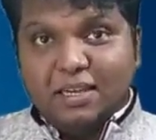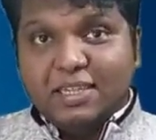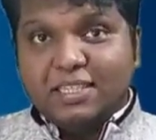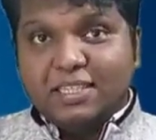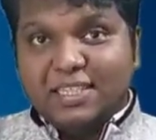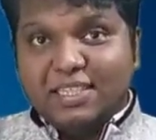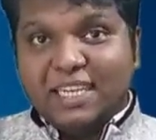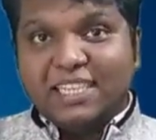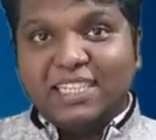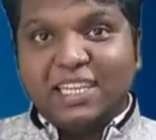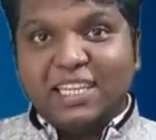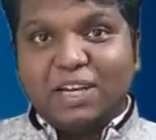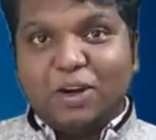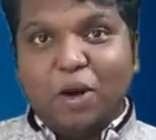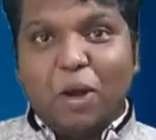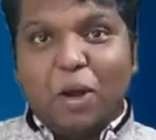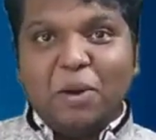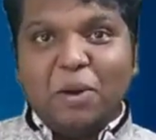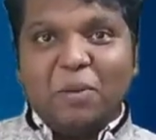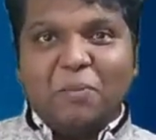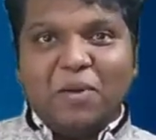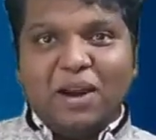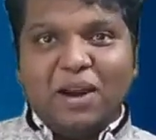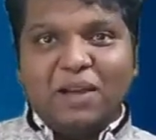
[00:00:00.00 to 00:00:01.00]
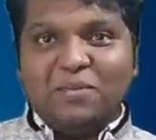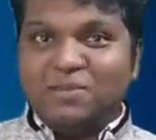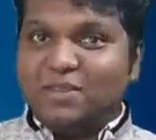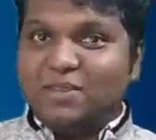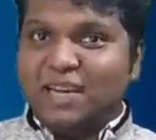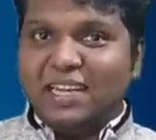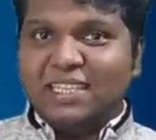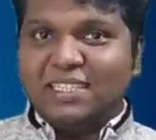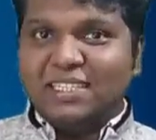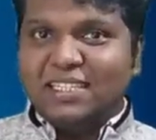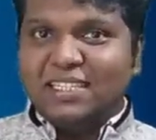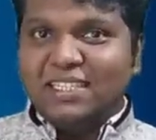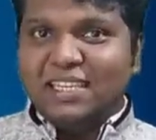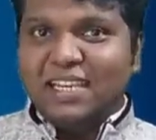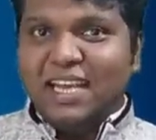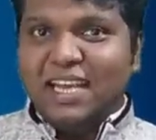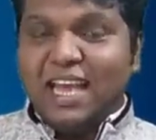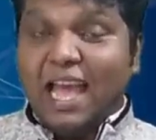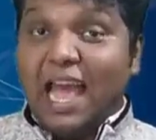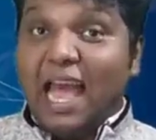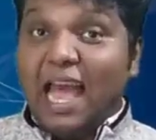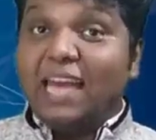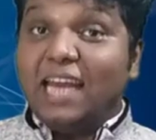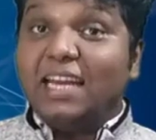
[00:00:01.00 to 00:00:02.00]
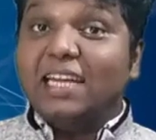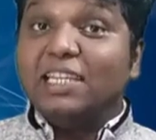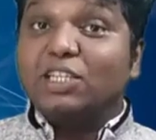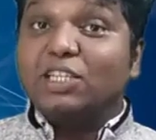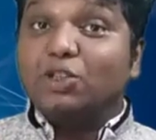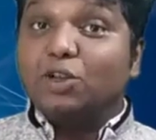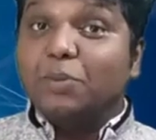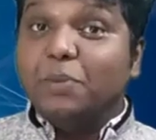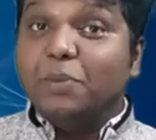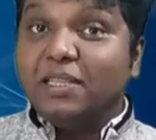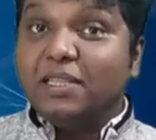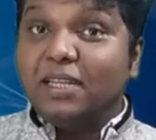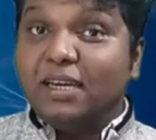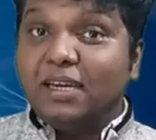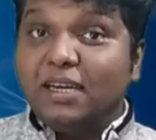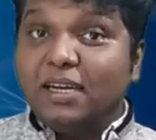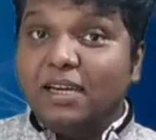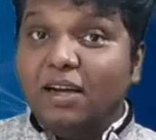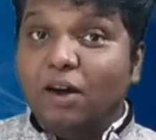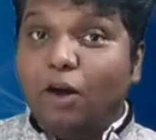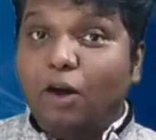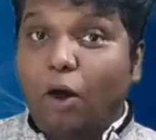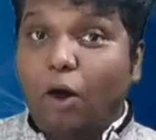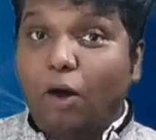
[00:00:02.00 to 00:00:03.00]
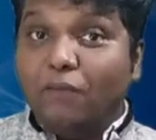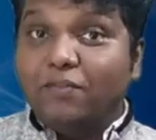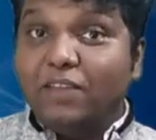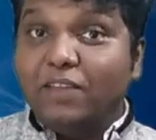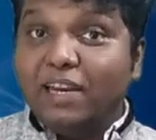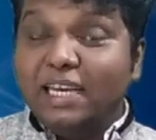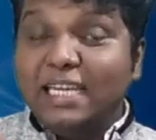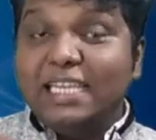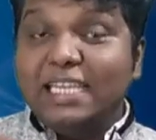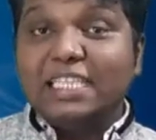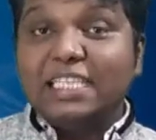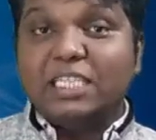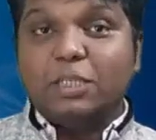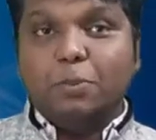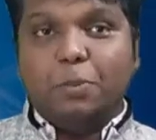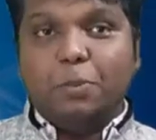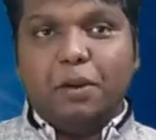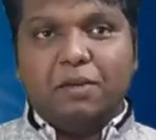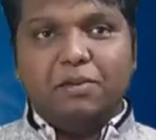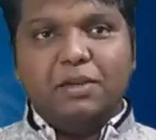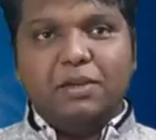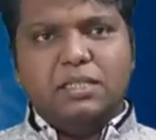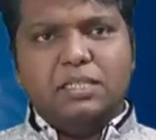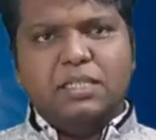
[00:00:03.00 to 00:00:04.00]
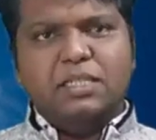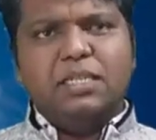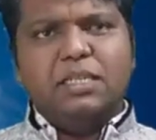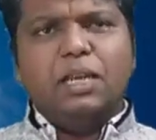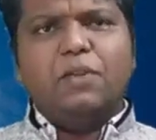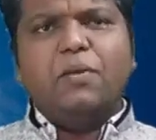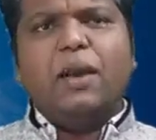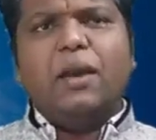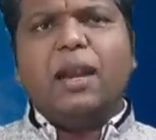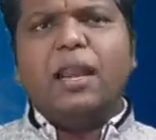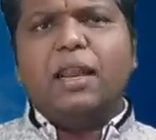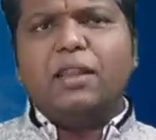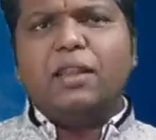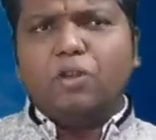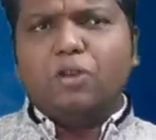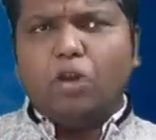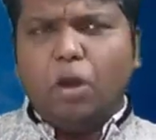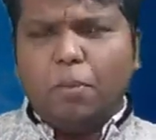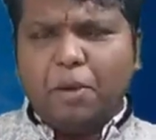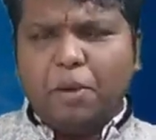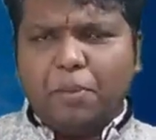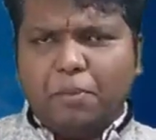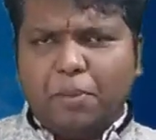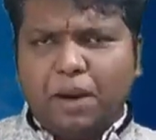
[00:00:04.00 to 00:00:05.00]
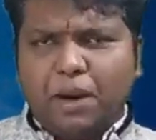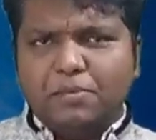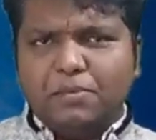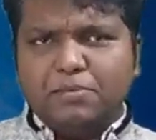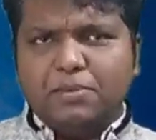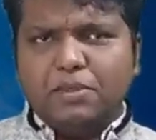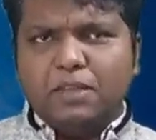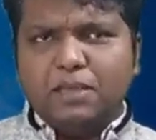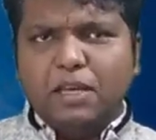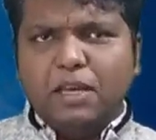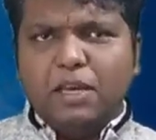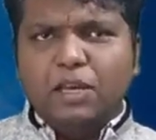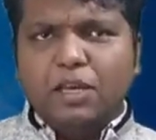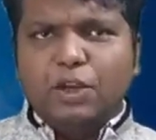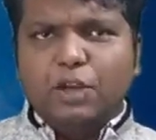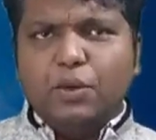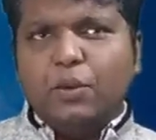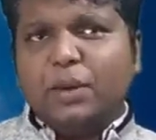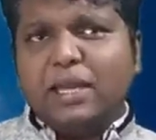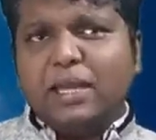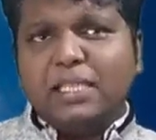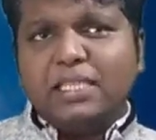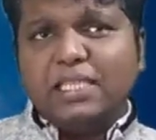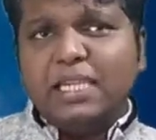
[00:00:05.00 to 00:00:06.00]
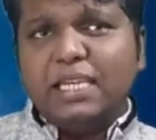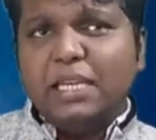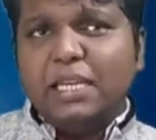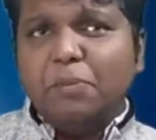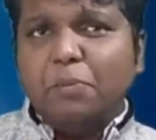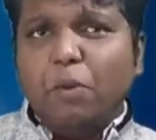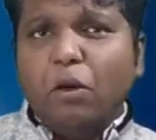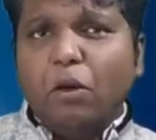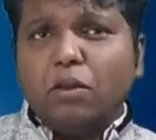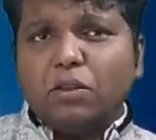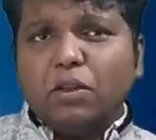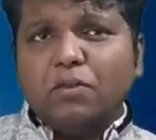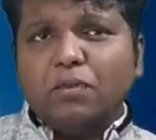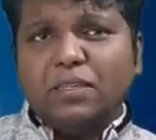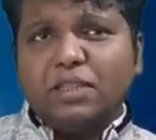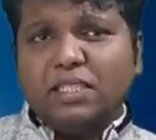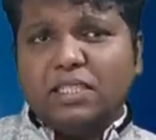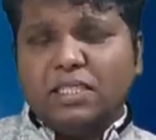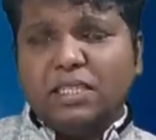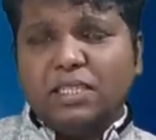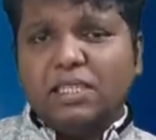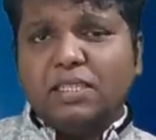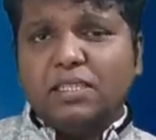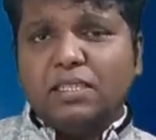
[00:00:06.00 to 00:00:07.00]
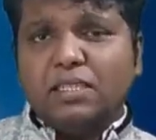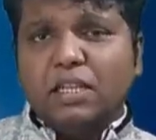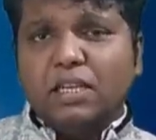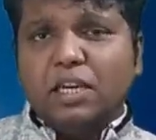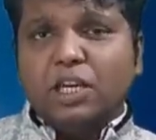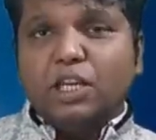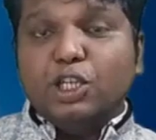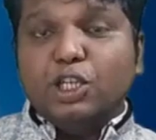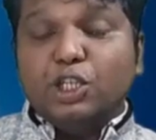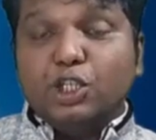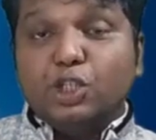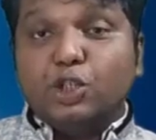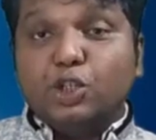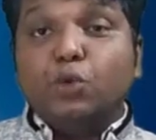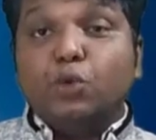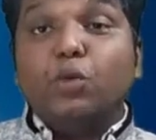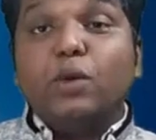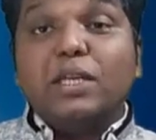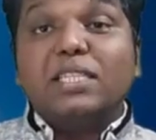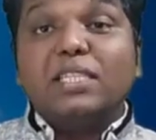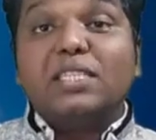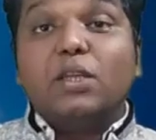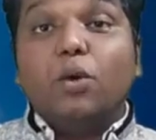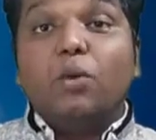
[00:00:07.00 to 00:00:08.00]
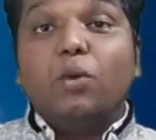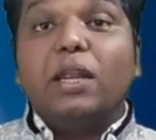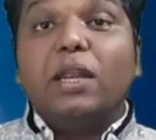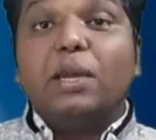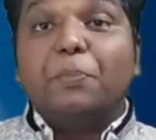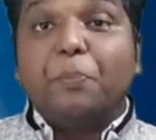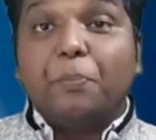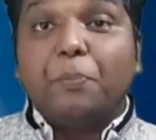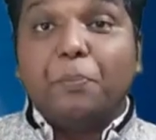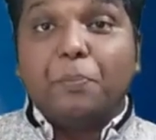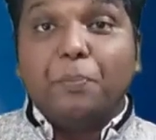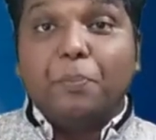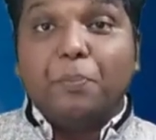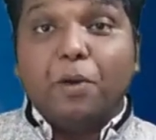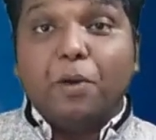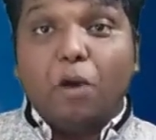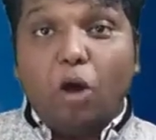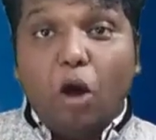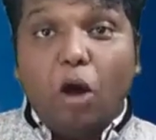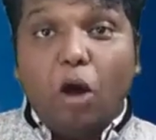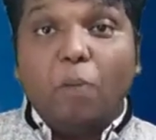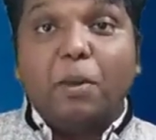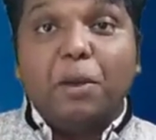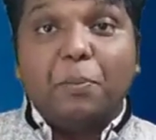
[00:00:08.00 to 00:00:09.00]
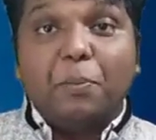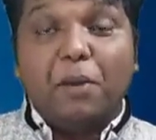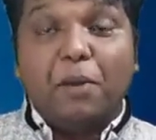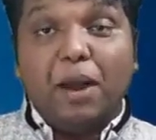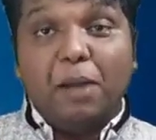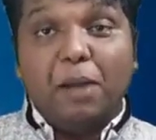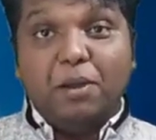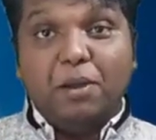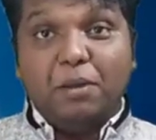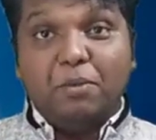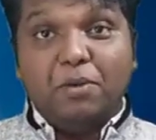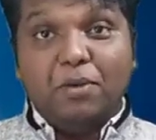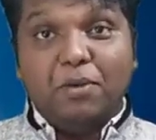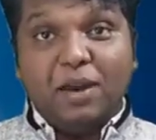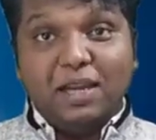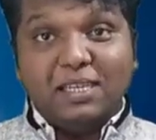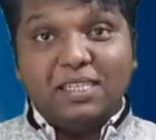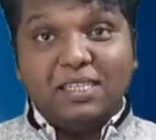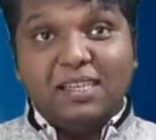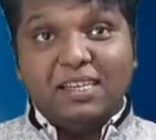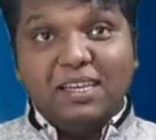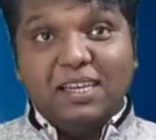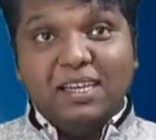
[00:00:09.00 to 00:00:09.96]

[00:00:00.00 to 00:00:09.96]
Take the common primes, right? And it should be the of the least powers. Here, what are the common primes? You can see in both of these things, 2 is the only common prime number, right?